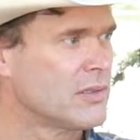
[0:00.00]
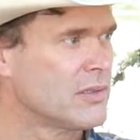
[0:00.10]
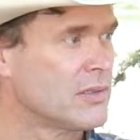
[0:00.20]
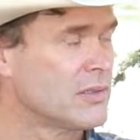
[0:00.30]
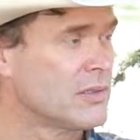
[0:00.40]

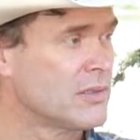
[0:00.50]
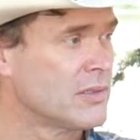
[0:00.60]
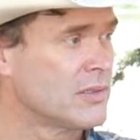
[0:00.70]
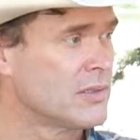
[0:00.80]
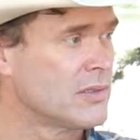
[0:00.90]

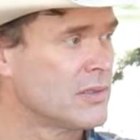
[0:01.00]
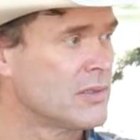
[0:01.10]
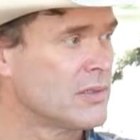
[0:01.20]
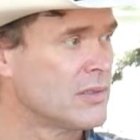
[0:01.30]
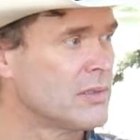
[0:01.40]

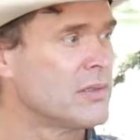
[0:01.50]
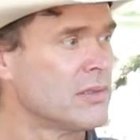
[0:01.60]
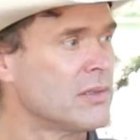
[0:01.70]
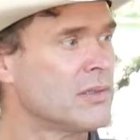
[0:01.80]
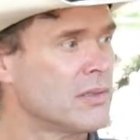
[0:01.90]

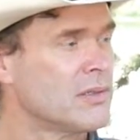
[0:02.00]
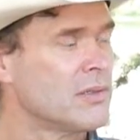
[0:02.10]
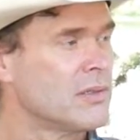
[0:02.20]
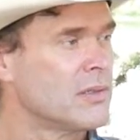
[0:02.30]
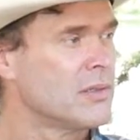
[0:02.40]

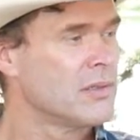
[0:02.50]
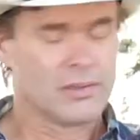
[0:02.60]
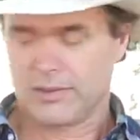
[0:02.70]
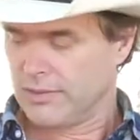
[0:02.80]
No words are spoken by the person on screen.